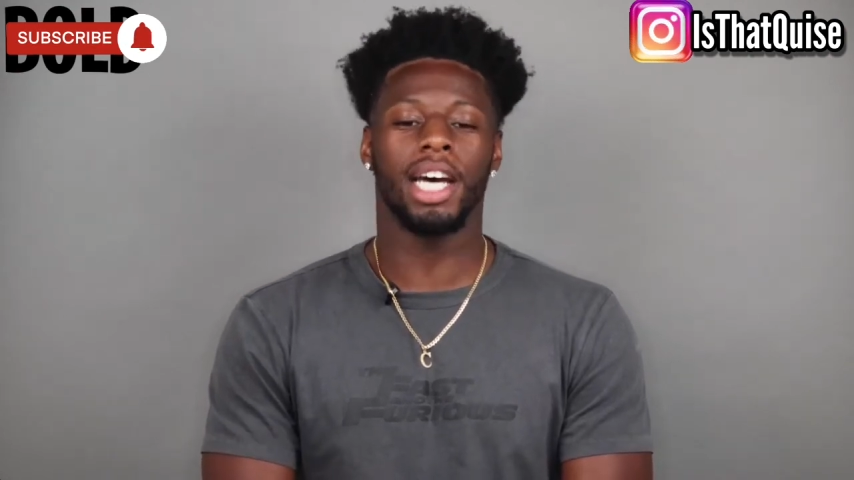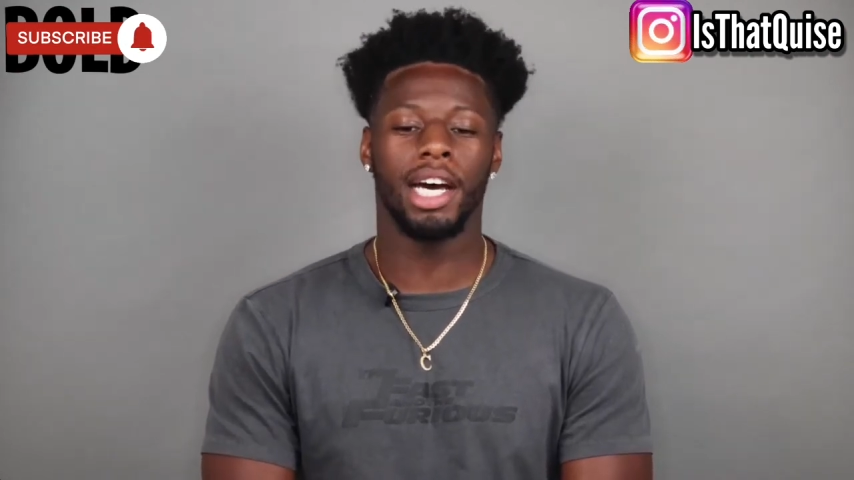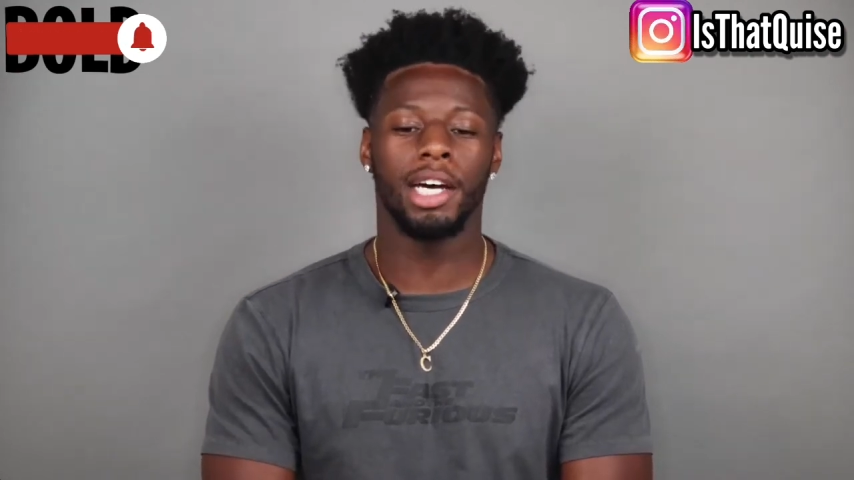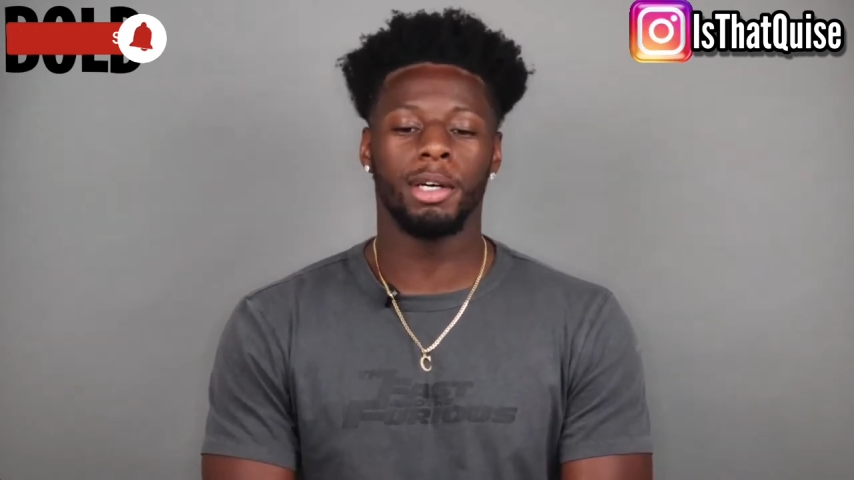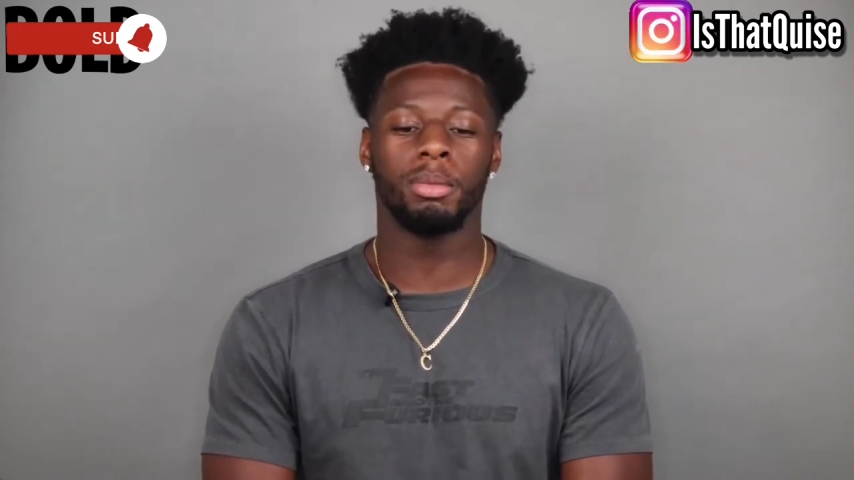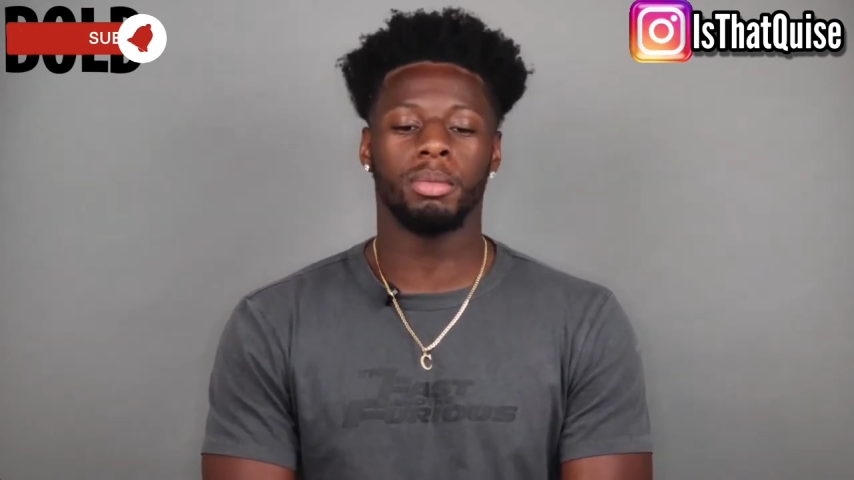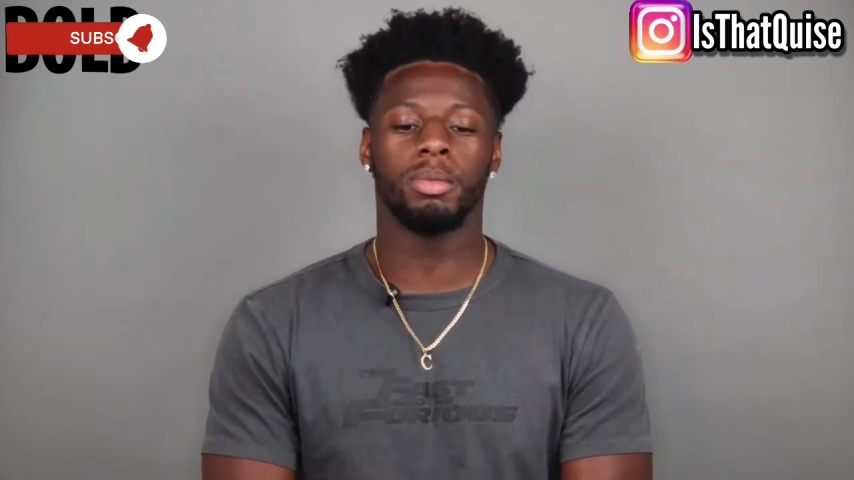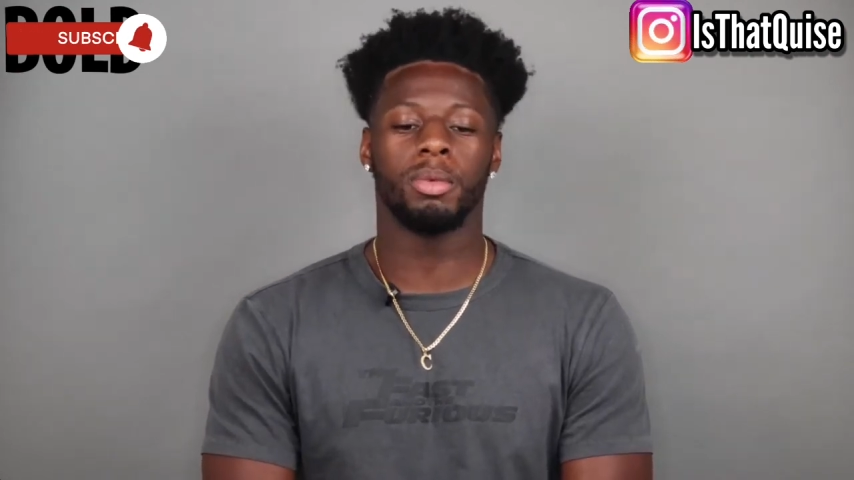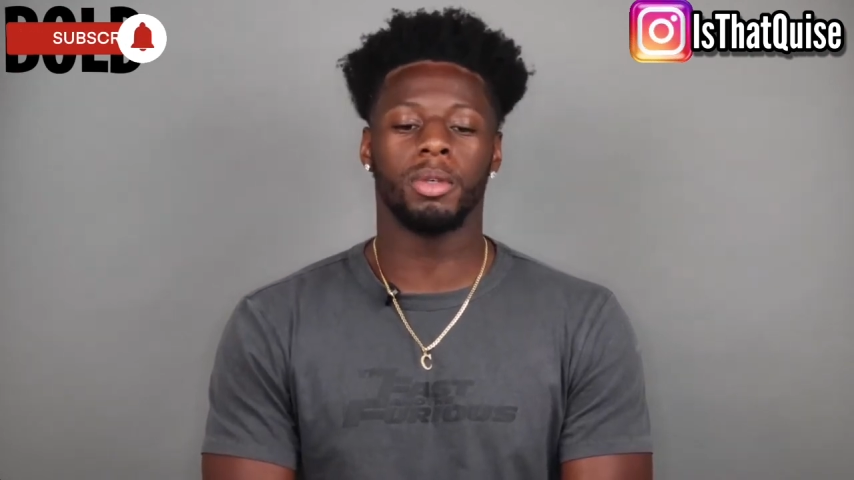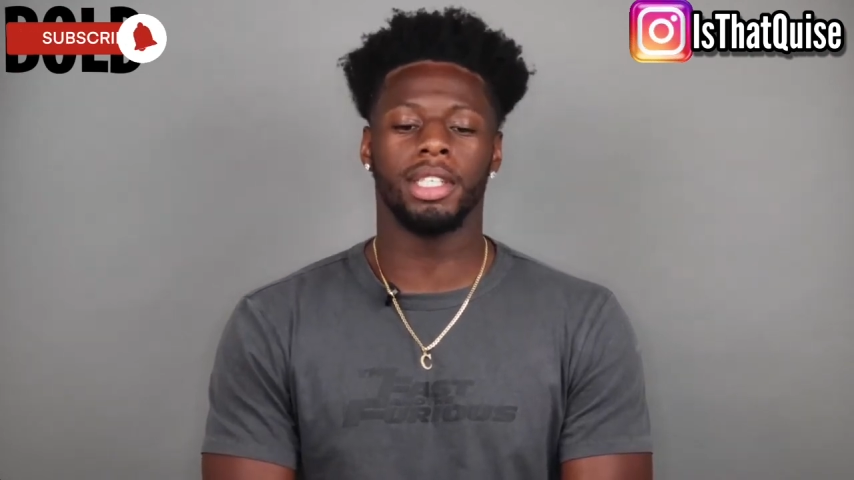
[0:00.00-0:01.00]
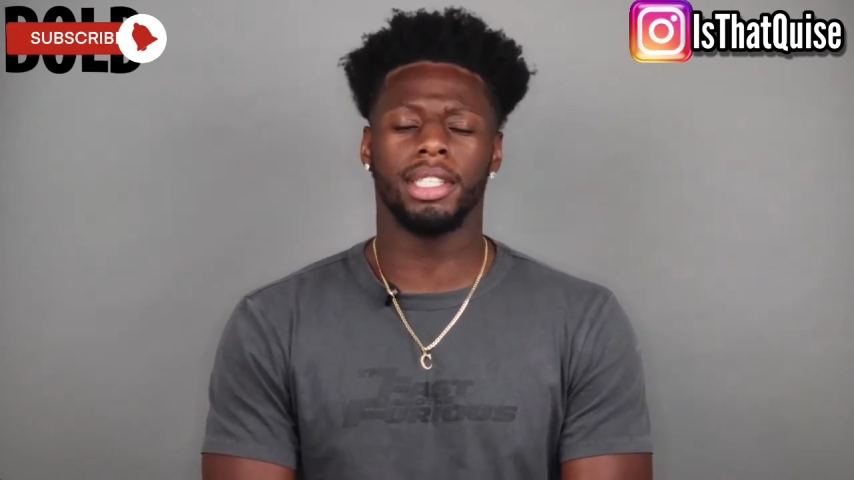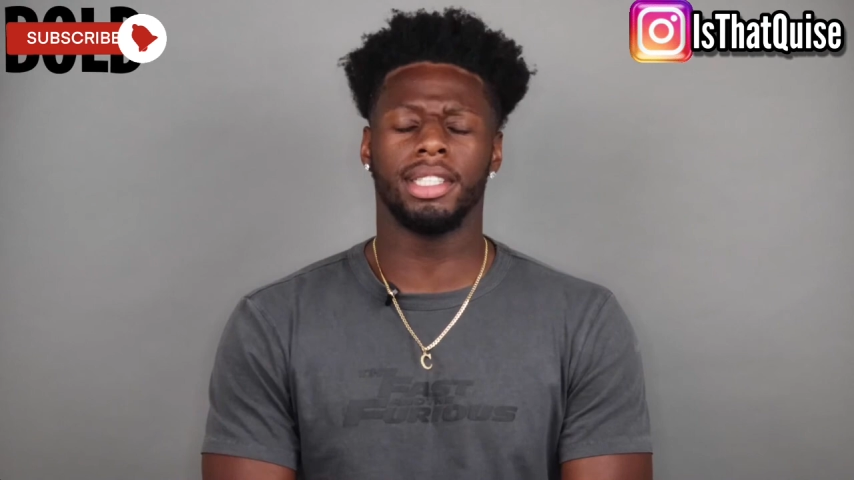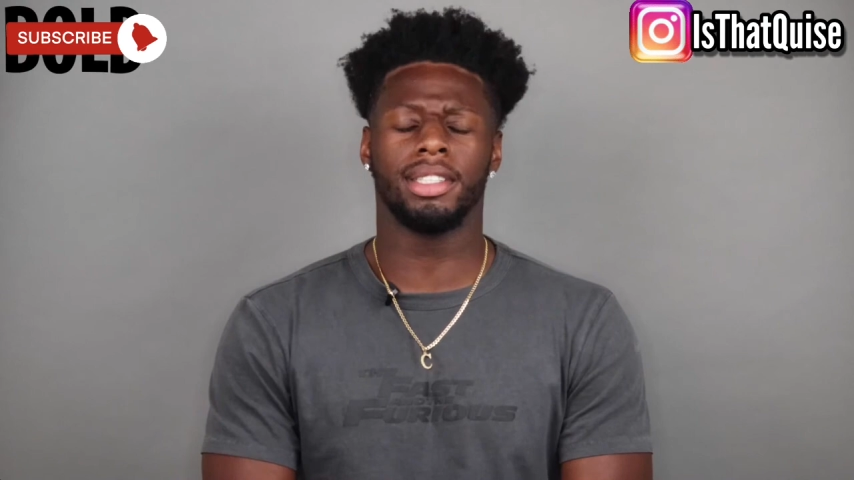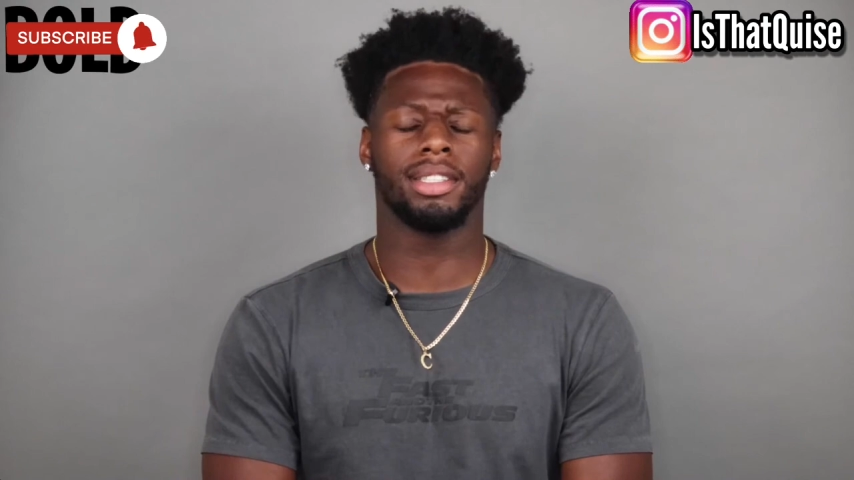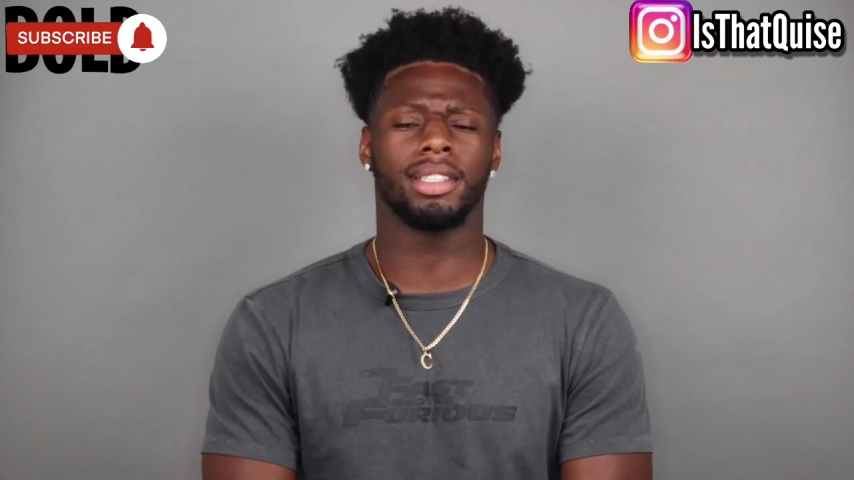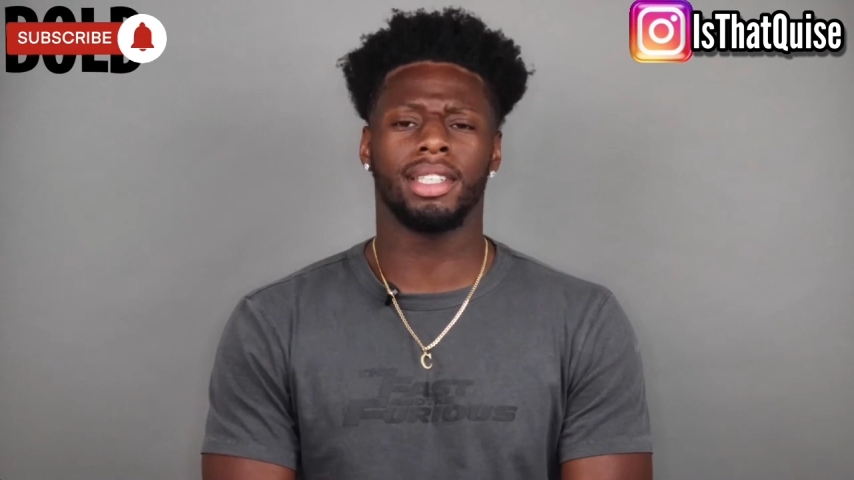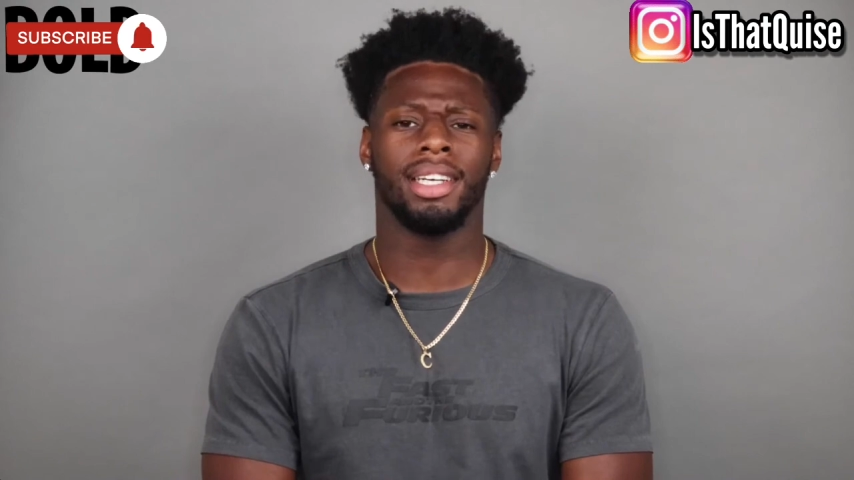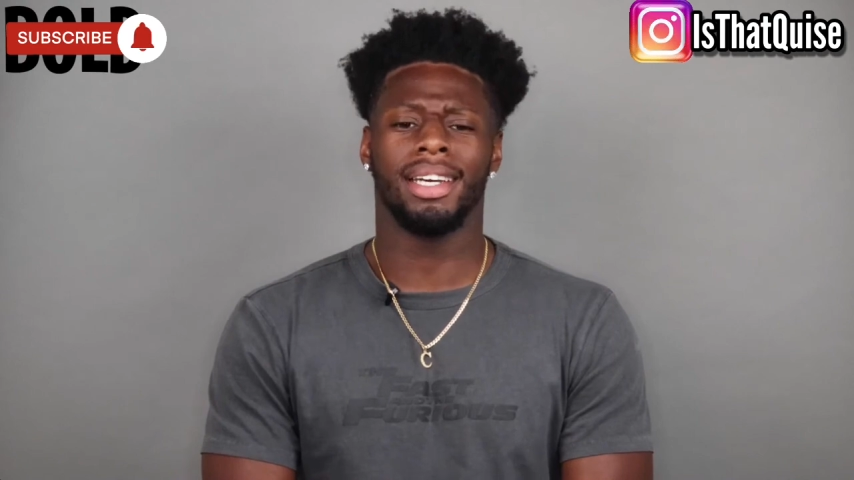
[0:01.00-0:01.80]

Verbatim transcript: time was